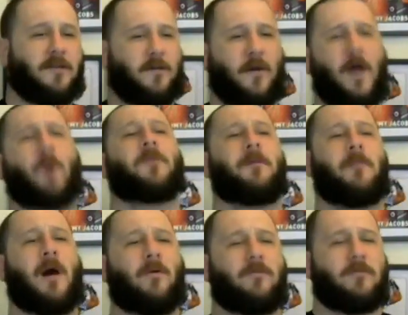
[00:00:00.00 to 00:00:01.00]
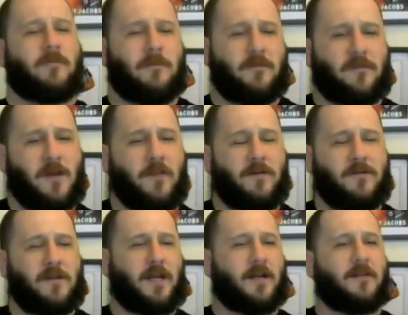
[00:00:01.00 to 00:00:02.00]
So help them out, sell their
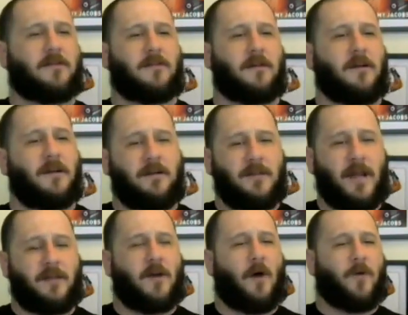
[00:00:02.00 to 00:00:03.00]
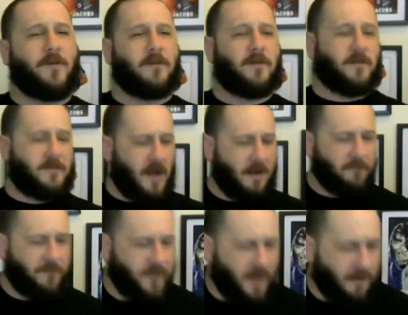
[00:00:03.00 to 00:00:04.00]
tickets. That's always a good time
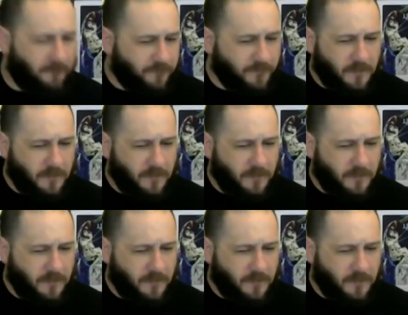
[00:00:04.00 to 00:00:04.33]
for them.